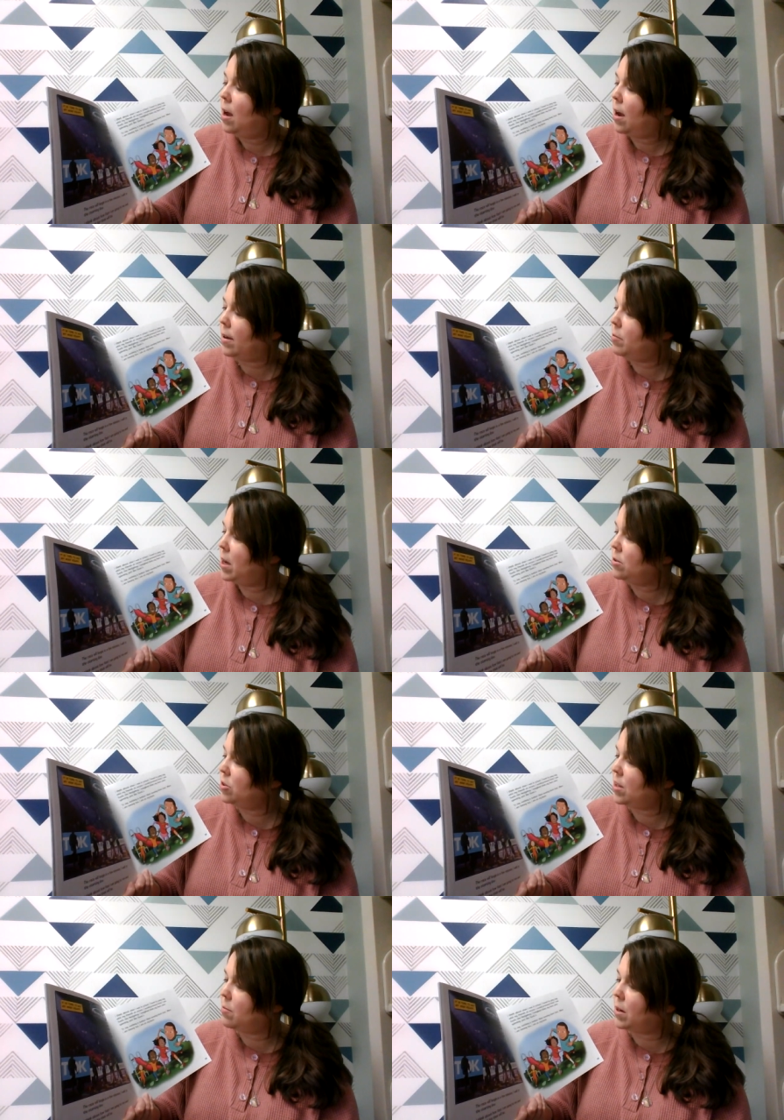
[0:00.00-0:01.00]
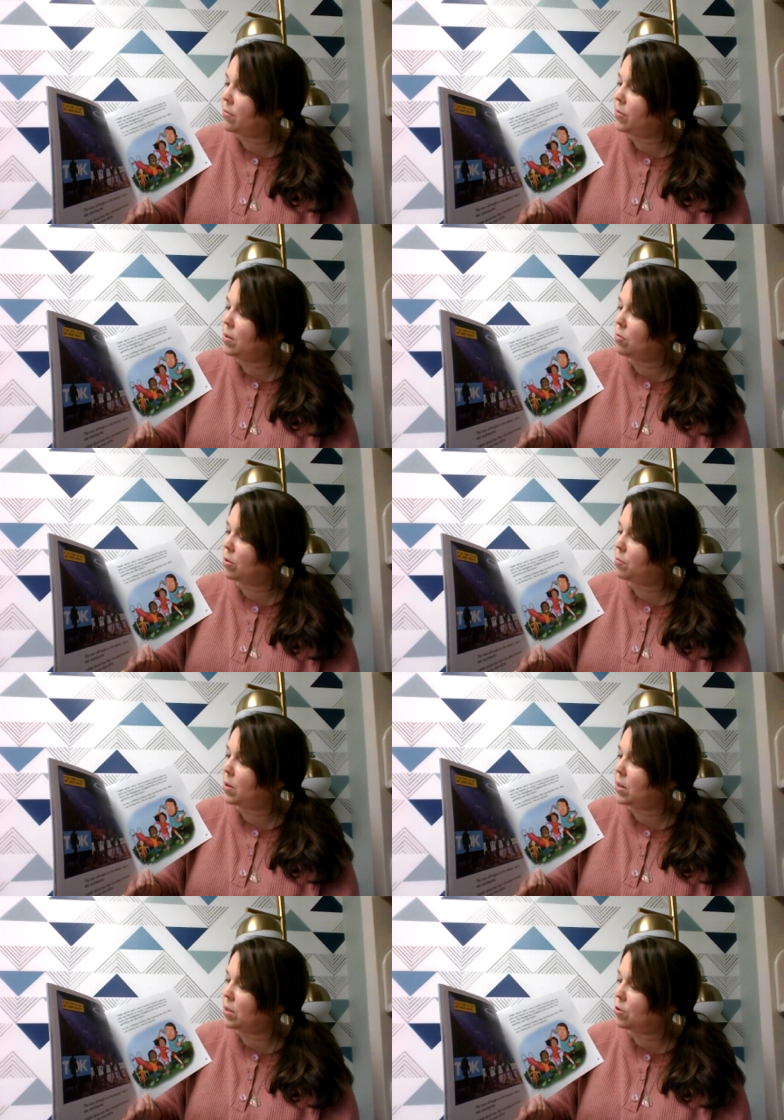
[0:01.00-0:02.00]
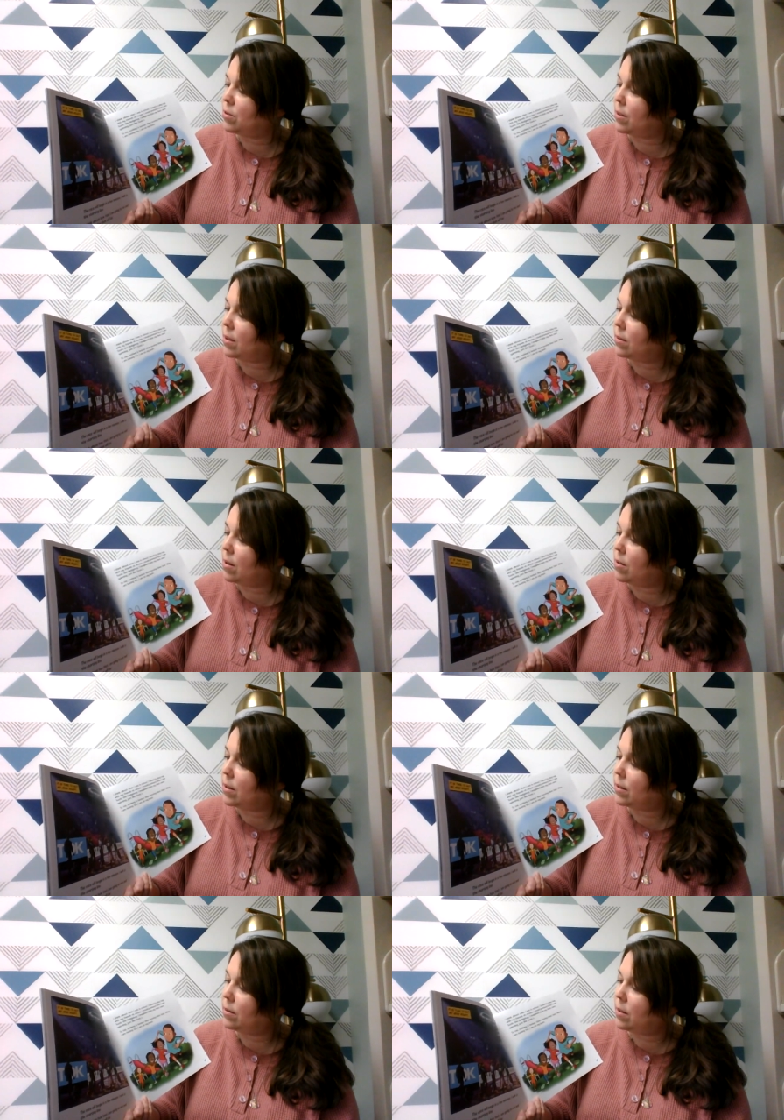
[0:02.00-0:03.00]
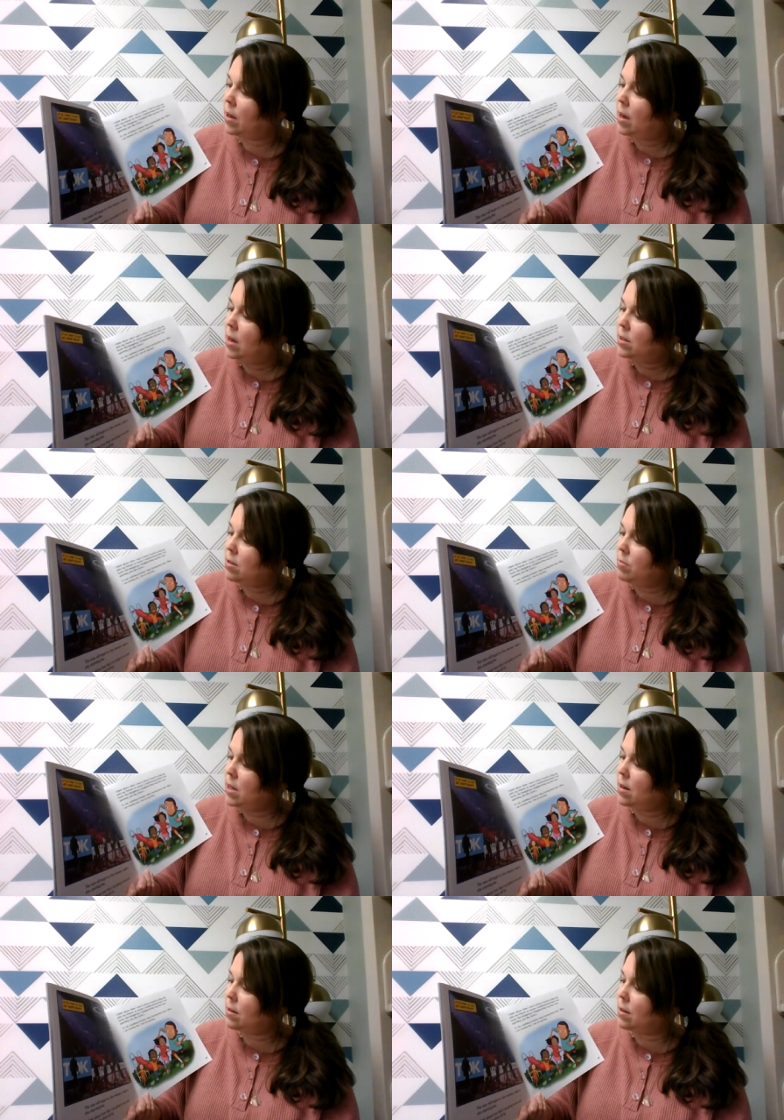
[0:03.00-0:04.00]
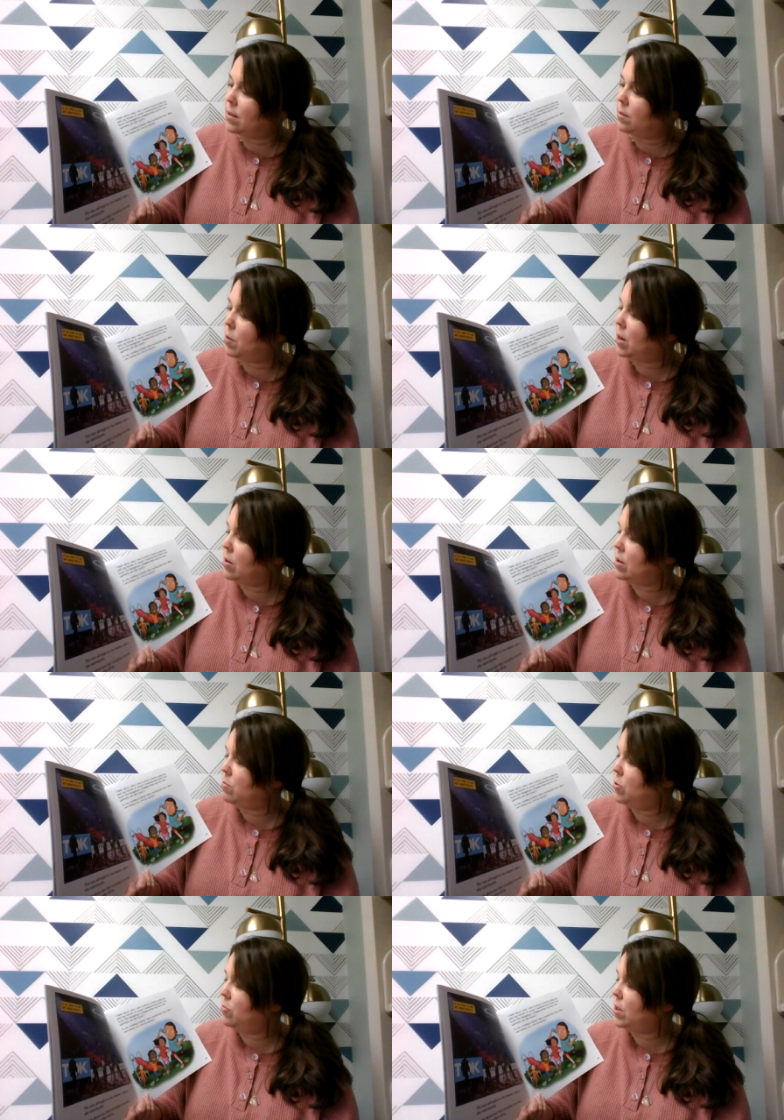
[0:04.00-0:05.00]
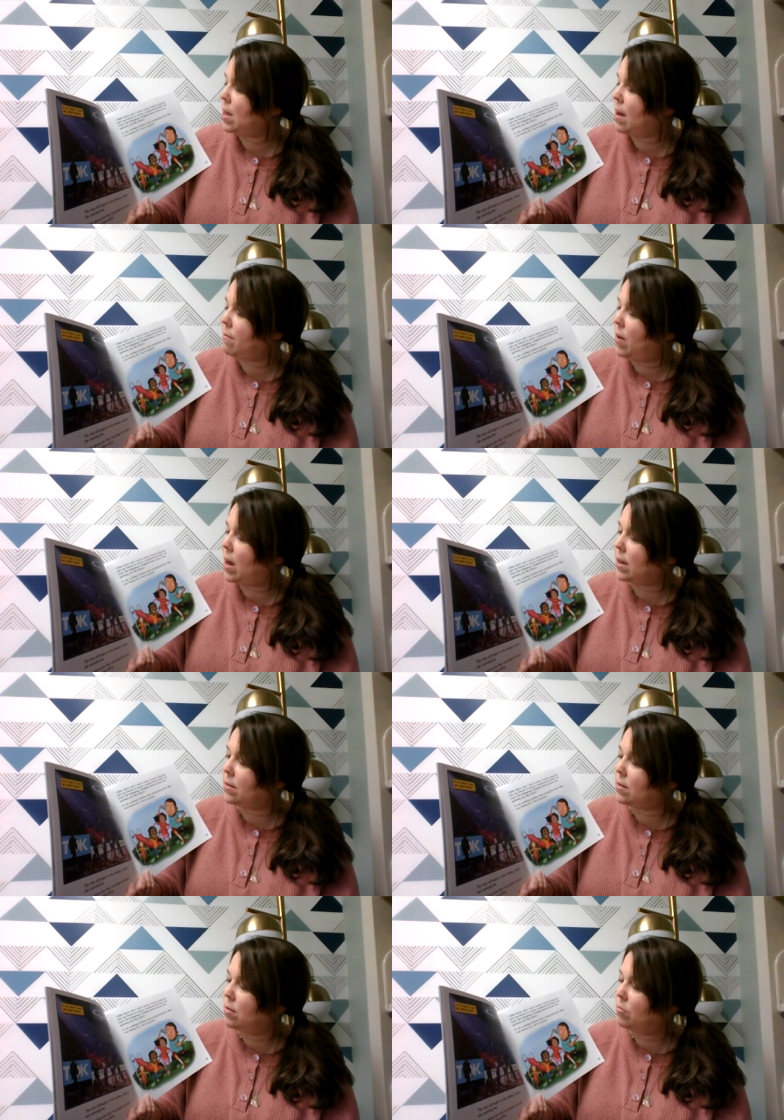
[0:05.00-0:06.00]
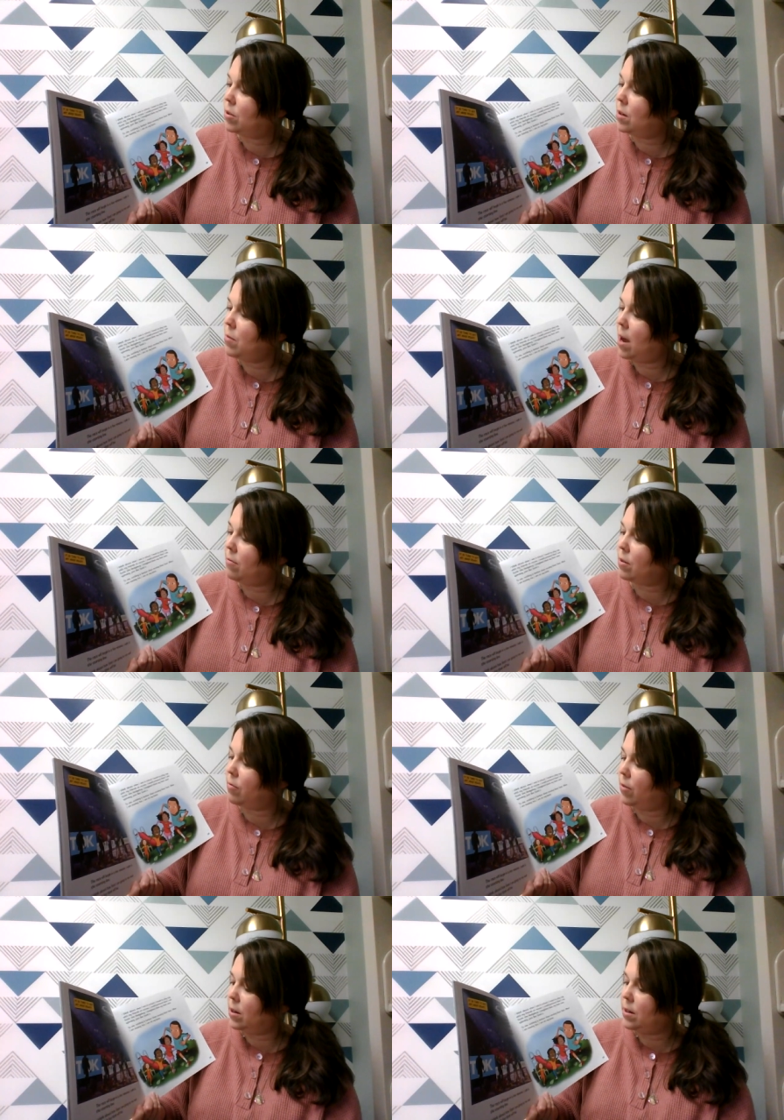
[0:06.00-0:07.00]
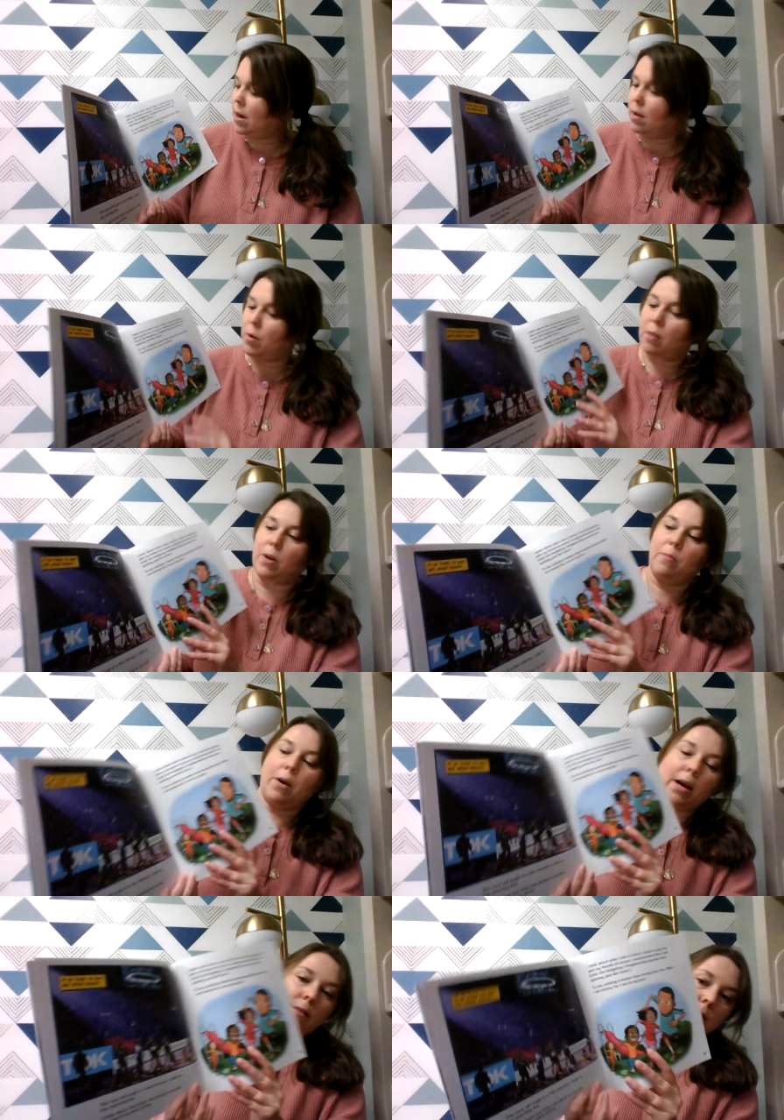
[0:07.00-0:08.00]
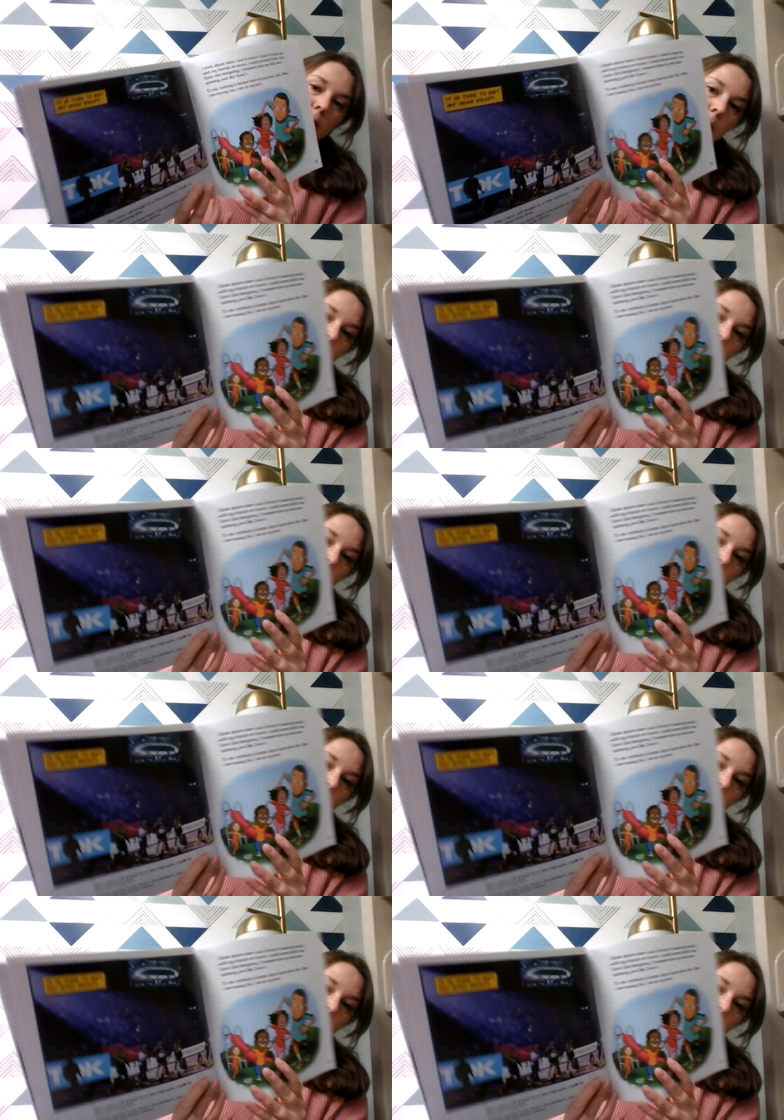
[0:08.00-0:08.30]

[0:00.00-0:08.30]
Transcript: I imagined that my feet were spinning just like Sonic's. To me, nothing is better than moving that fast. When I'm having fun, I'm at my best.